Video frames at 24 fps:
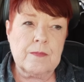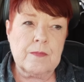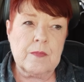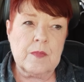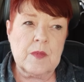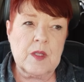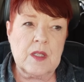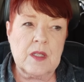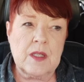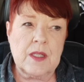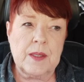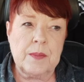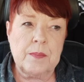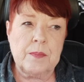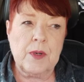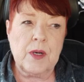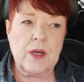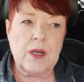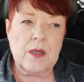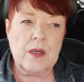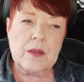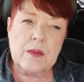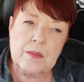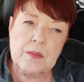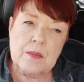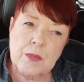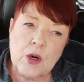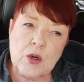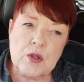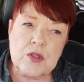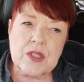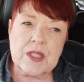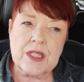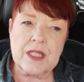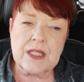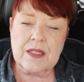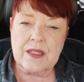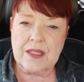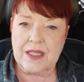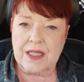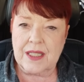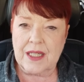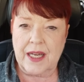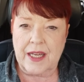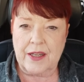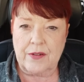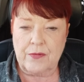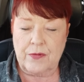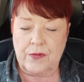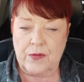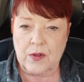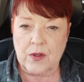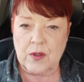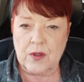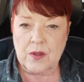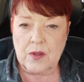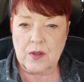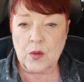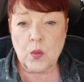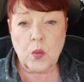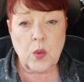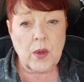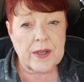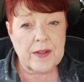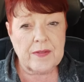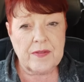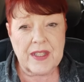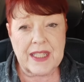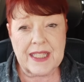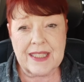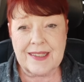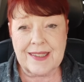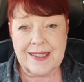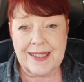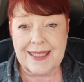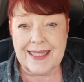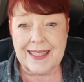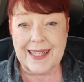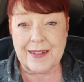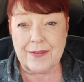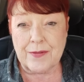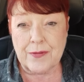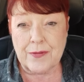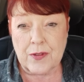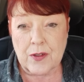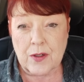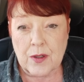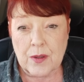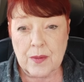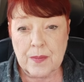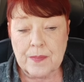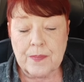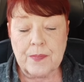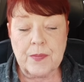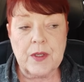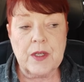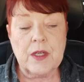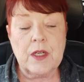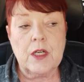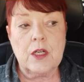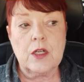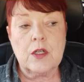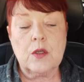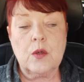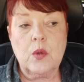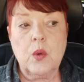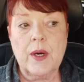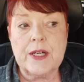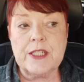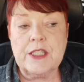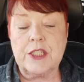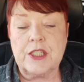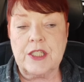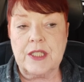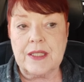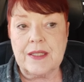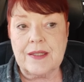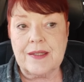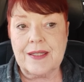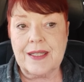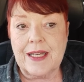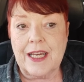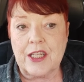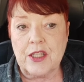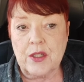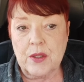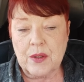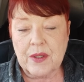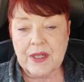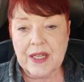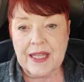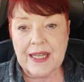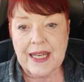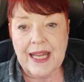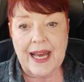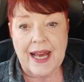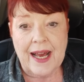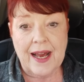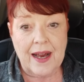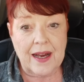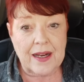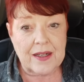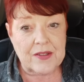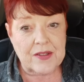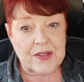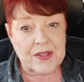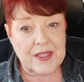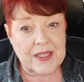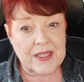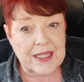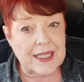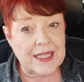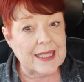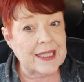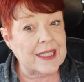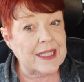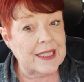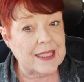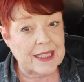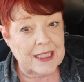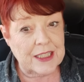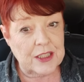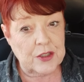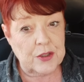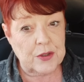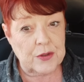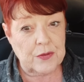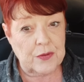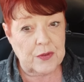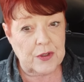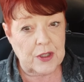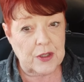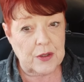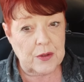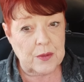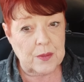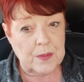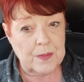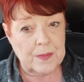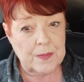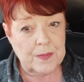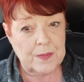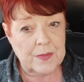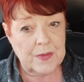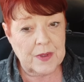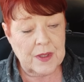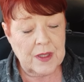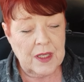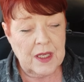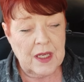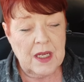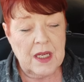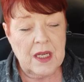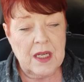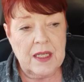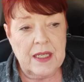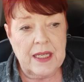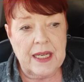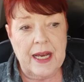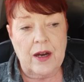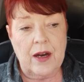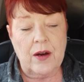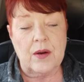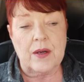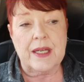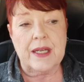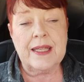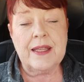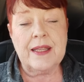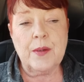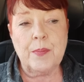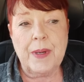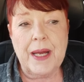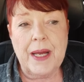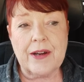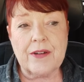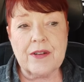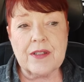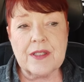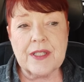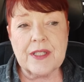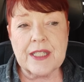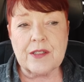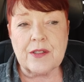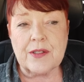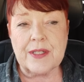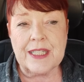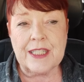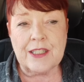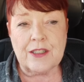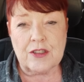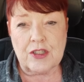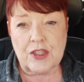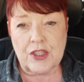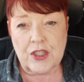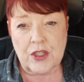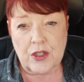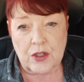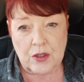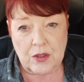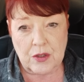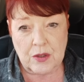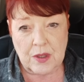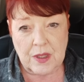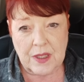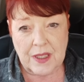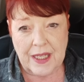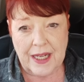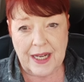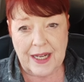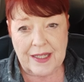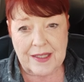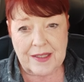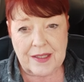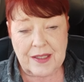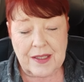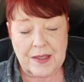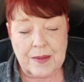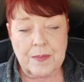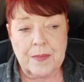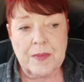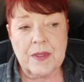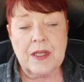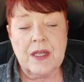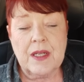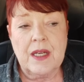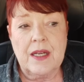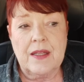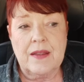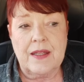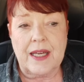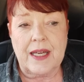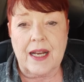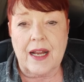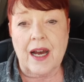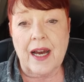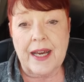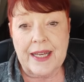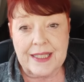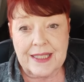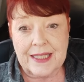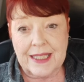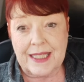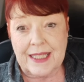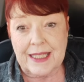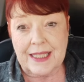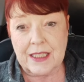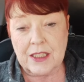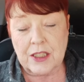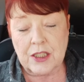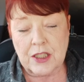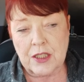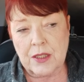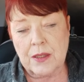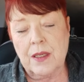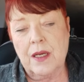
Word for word: the most insightful or one of the insightful questions that you can ask in an interview. Now, in the paralegal inner circle class that I teach,